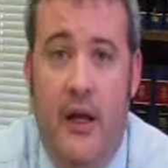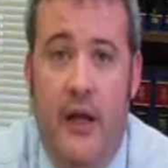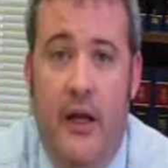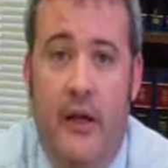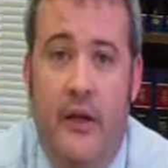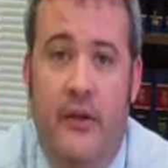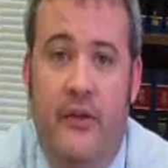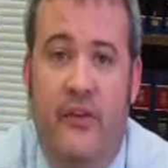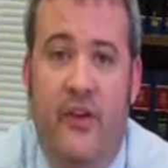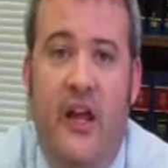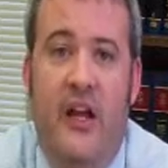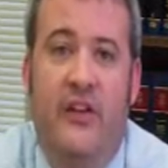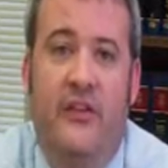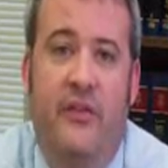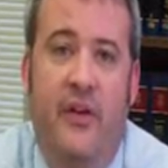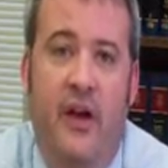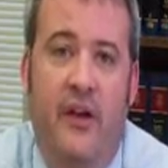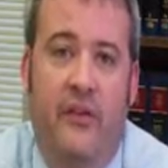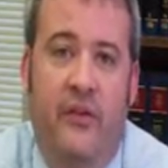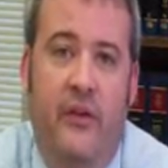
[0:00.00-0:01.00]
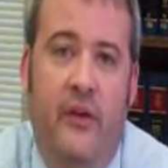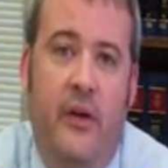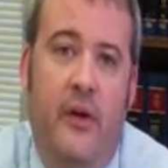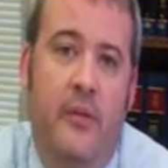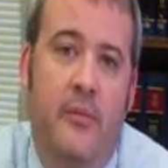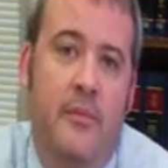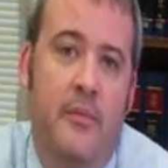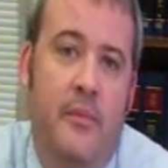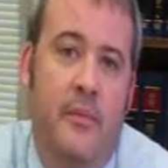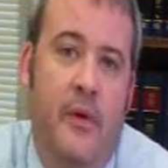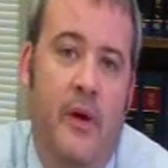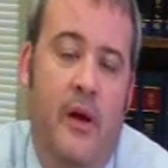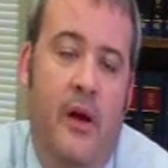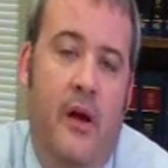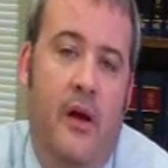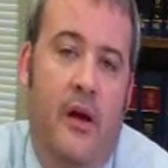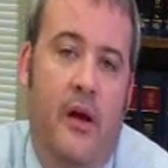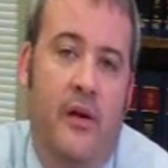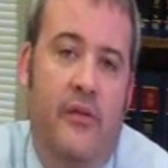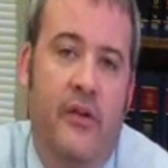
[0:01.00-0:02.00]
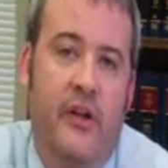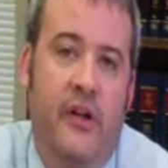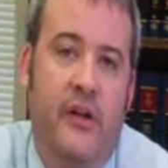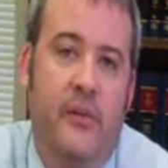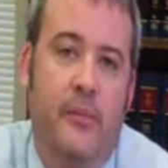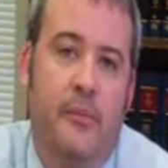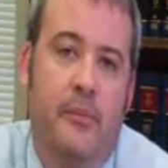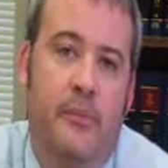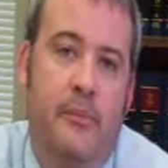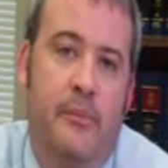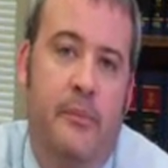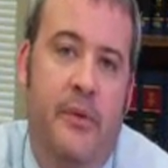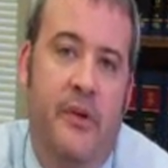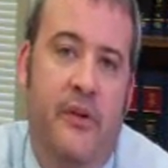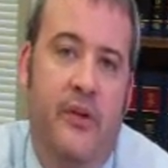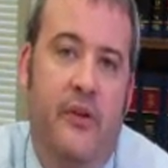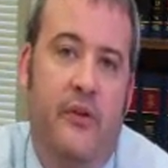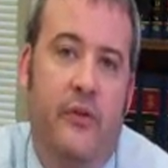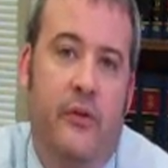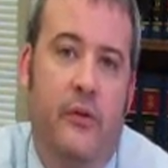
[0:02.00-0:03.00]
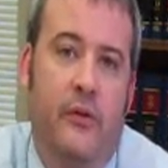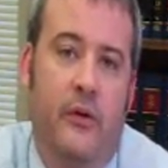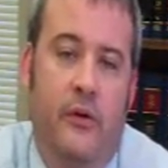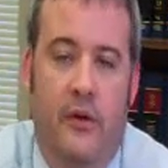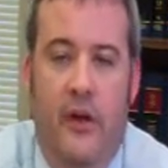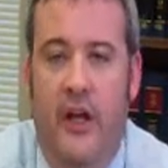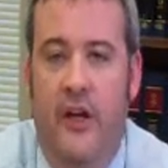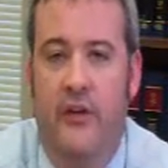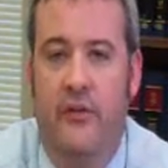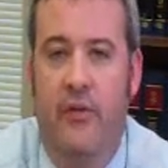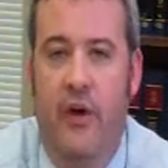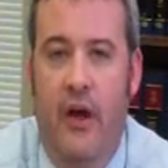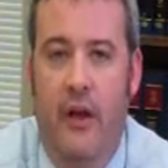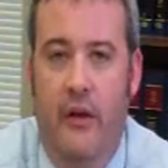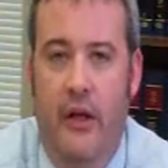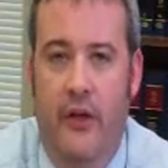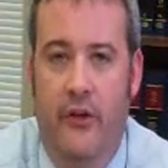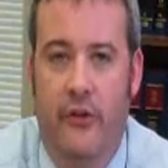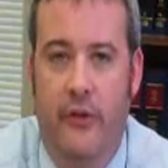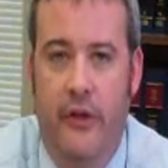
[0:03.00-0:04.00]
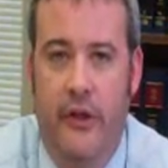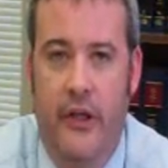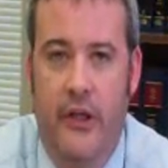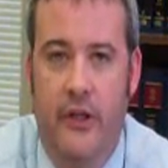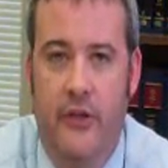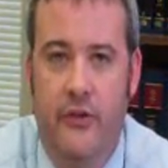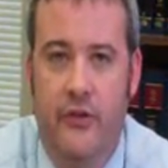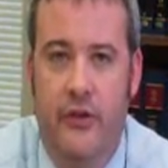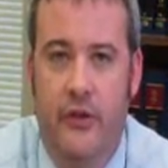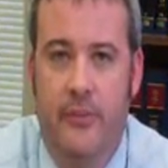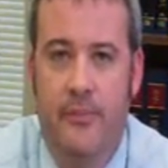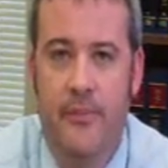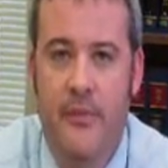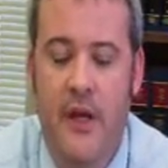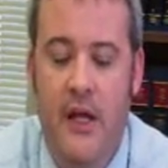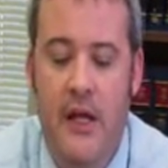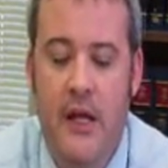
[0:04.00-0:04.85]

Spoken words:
and satisfies them of any potential or alleged violation against you.